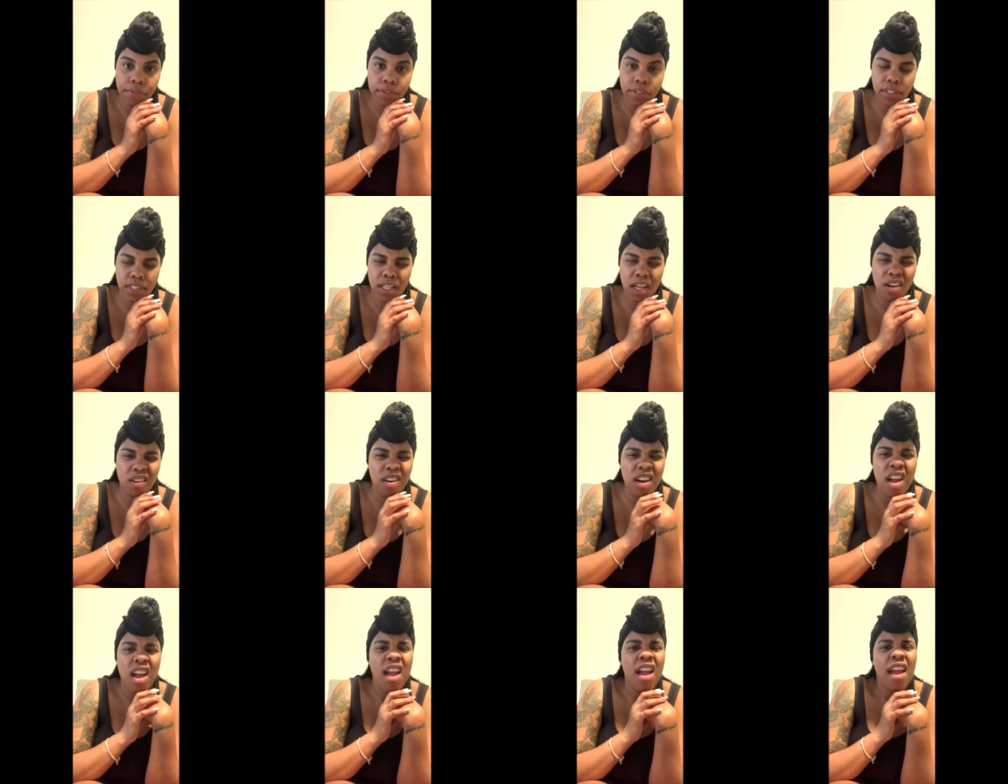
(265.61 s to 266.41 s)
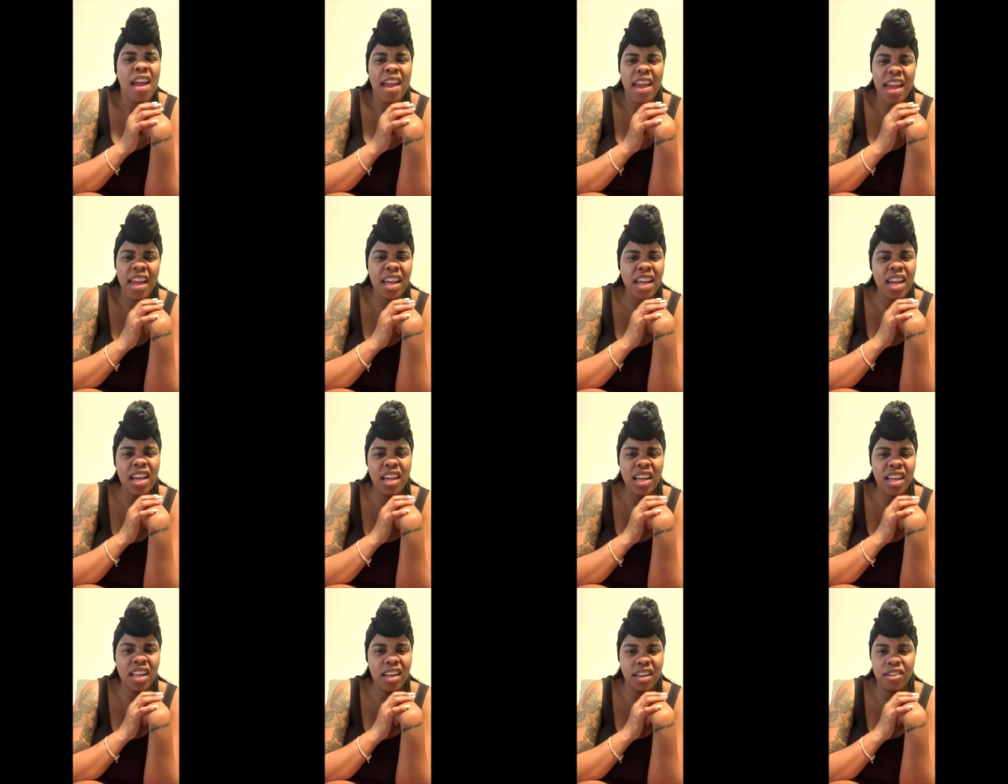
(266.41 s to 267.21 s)
So it can
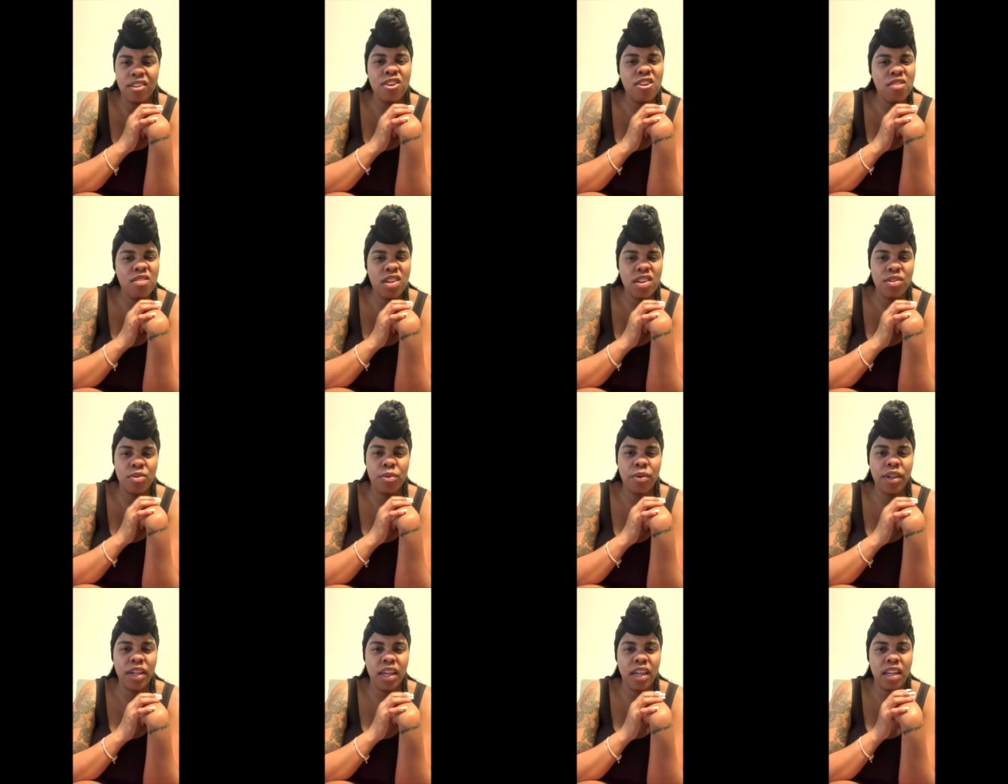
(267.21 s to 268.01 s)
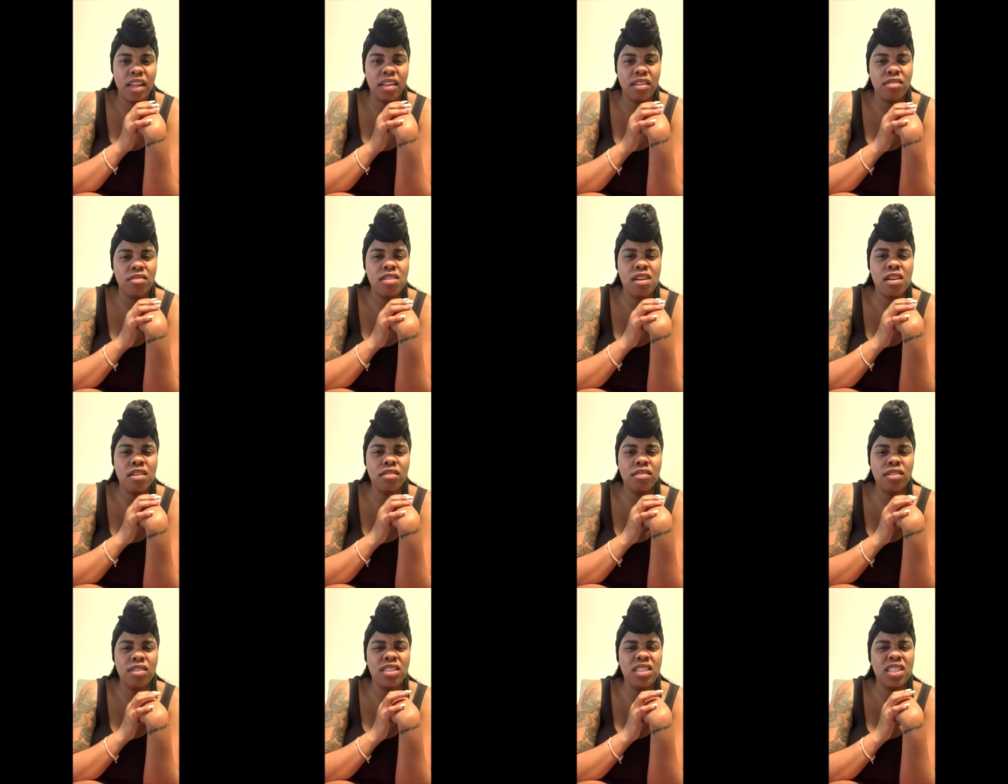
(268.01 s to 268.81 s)
get a little annoying,
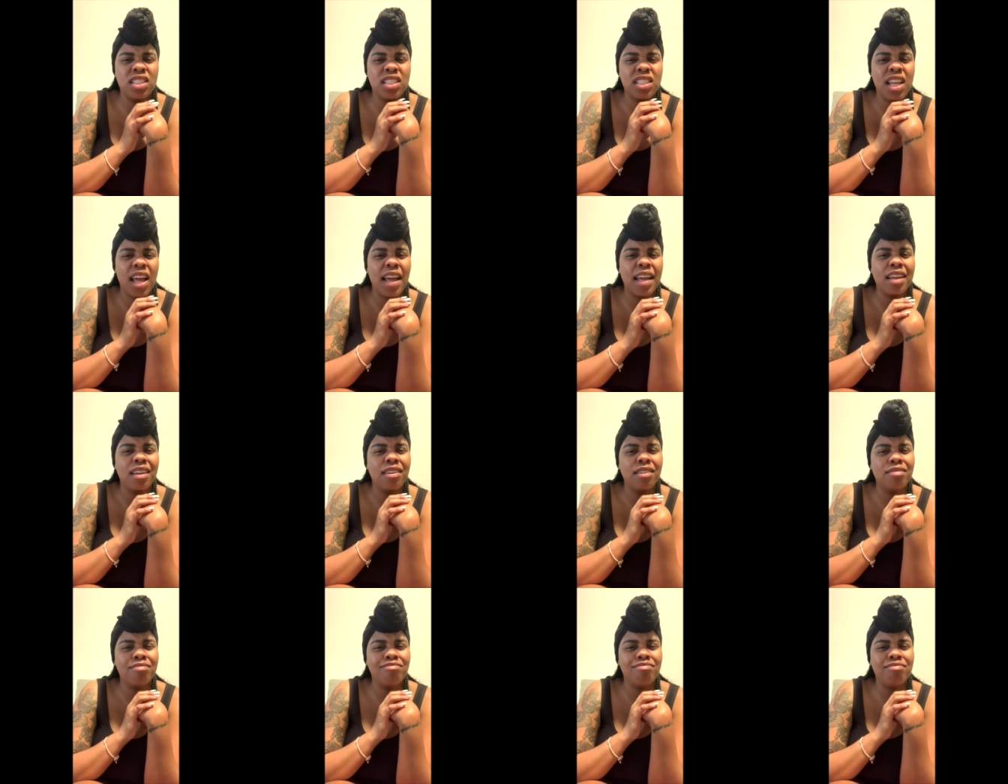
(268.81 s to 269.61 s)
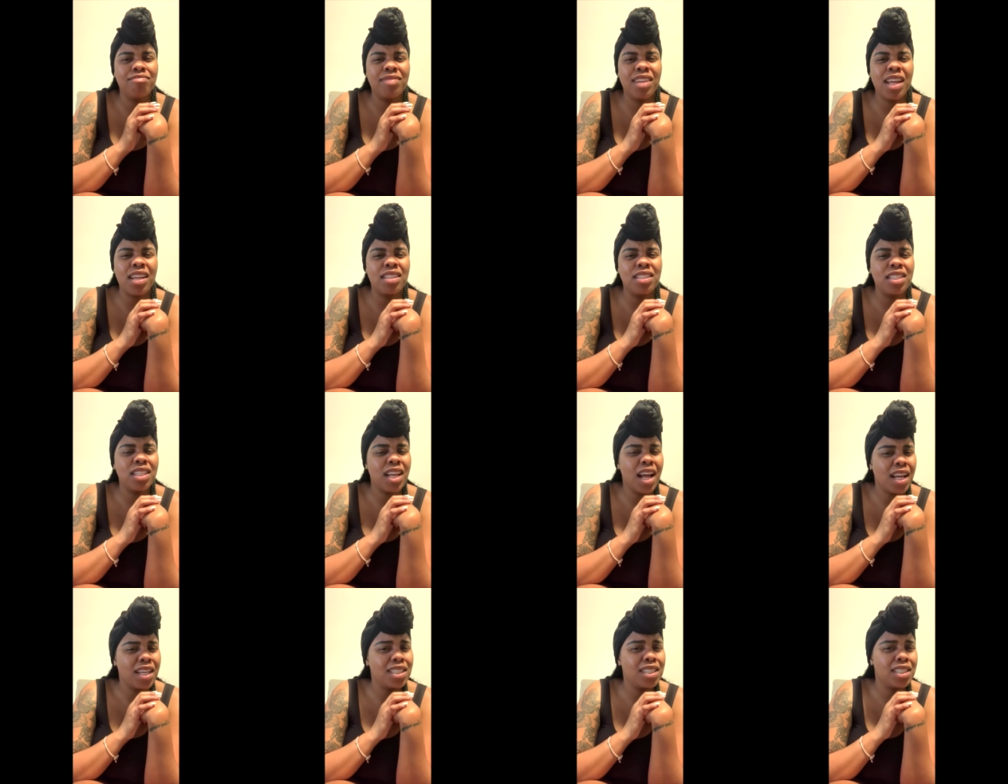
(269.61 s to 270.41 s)
you just like, should
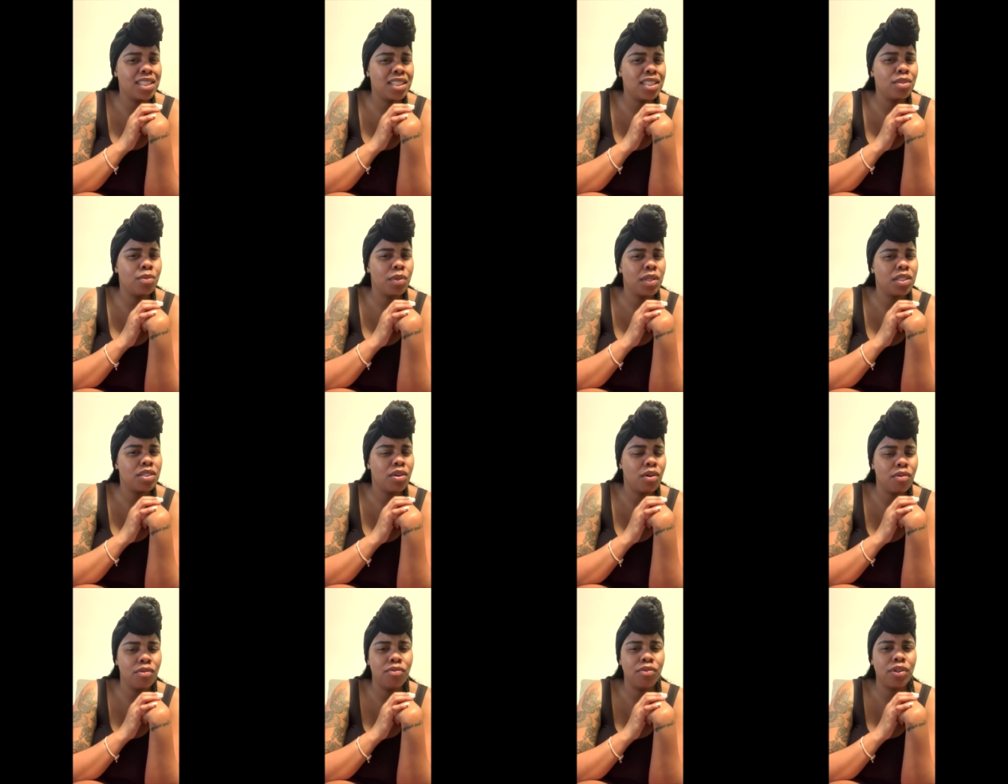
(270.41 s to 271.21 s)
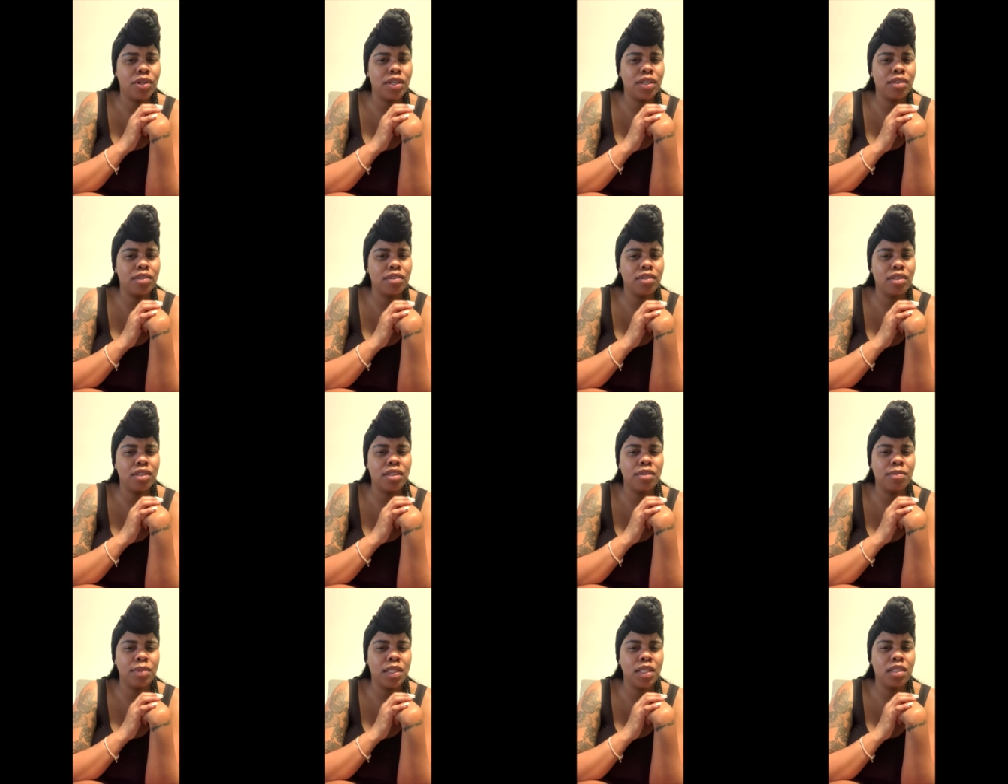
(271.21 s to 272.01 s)
I just switch over? You know
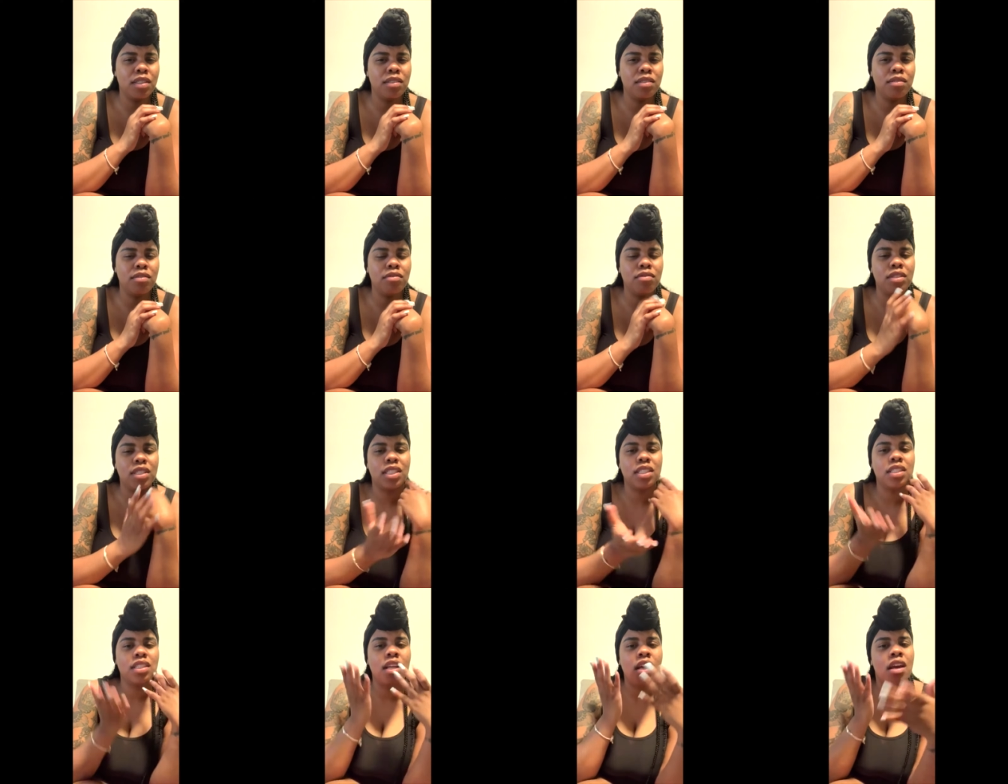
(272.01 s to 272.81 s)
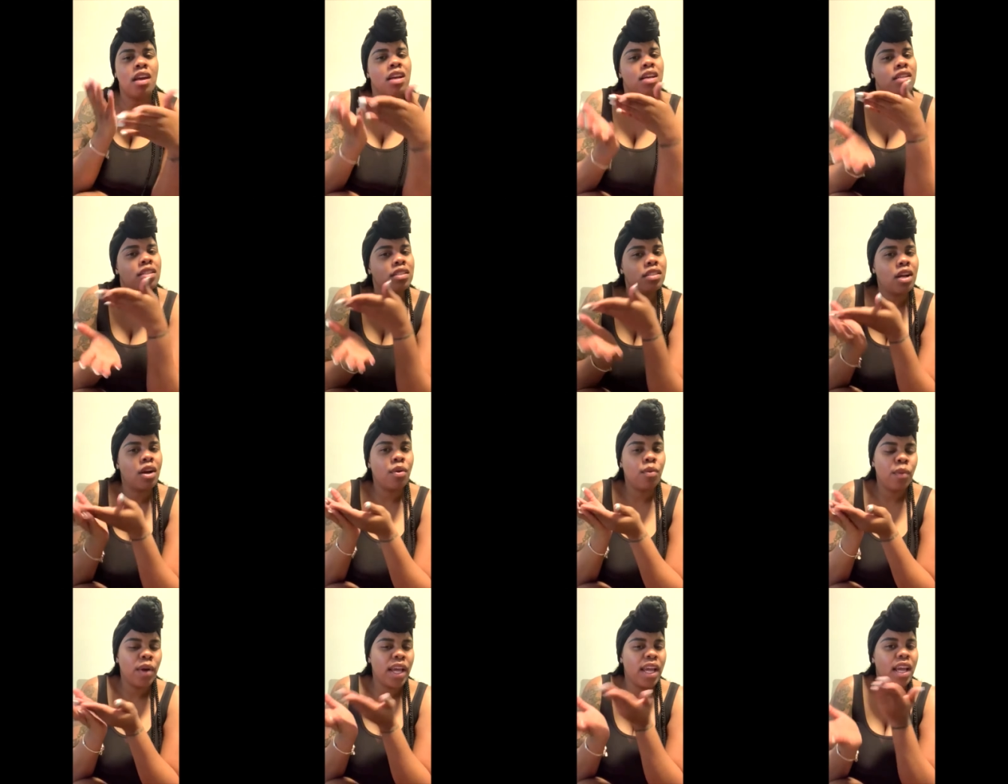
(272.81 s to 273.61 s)
what I mean? You just
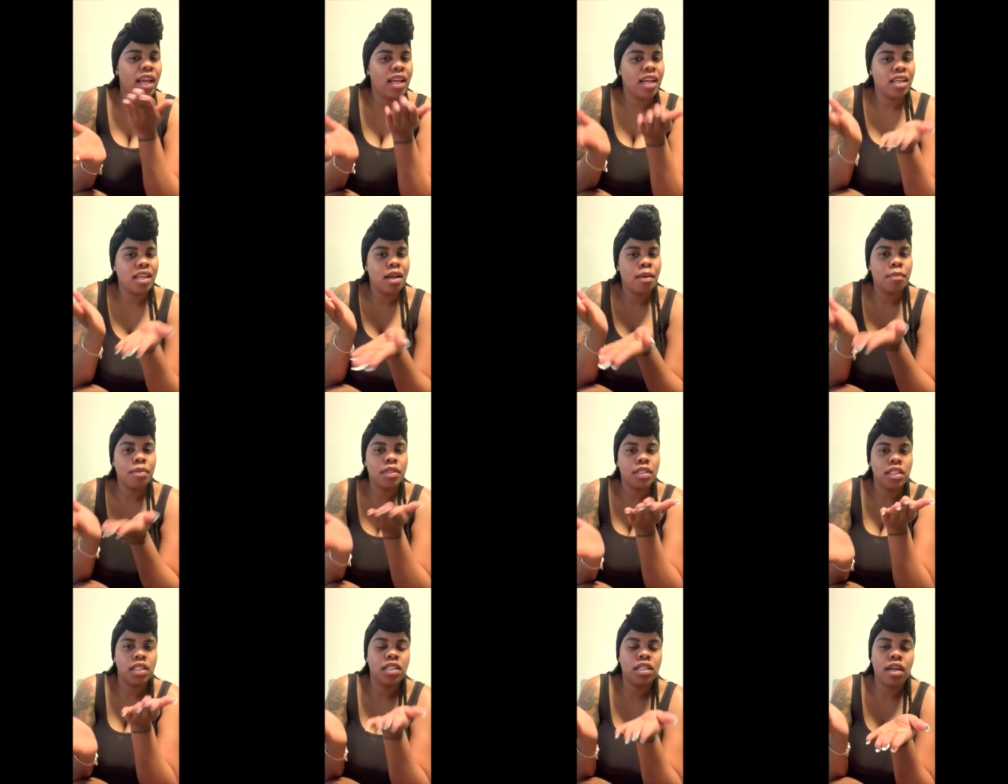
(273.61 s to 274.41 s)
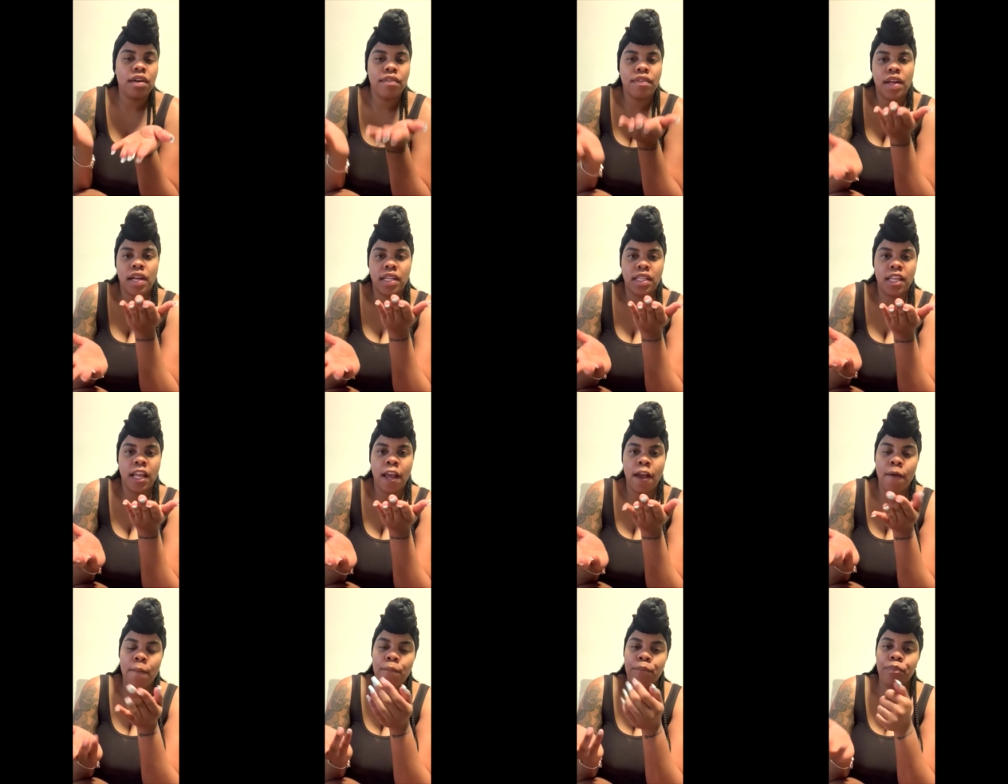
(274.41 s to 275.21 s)
start weighing your numbers and stuff like
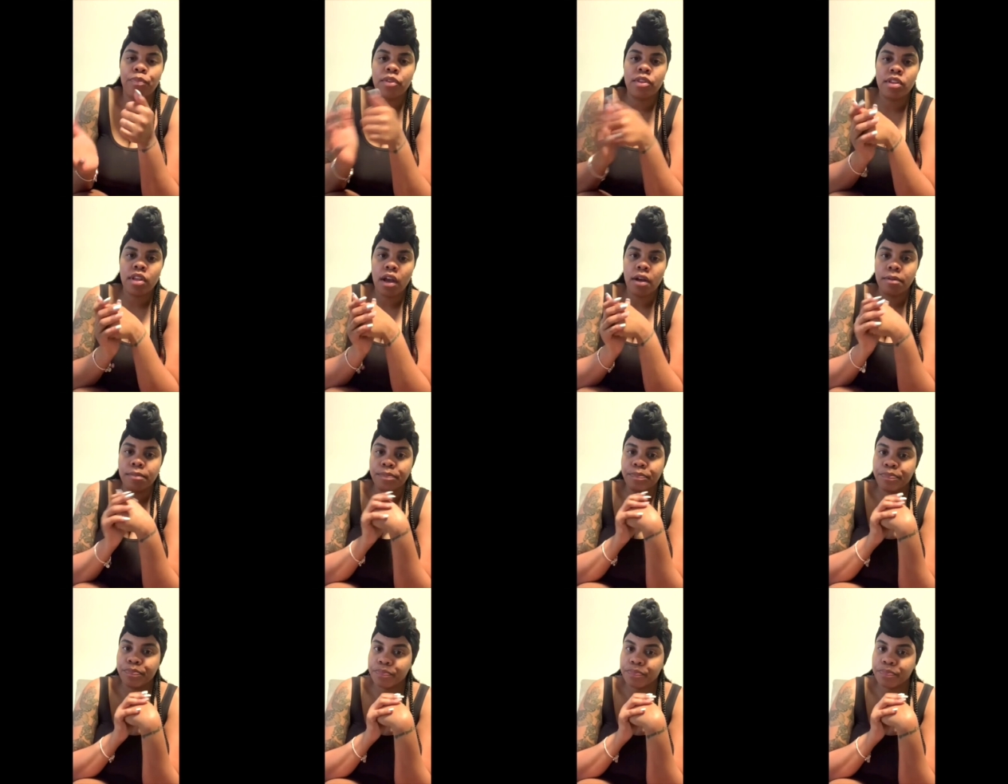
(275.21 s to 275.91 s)
that. So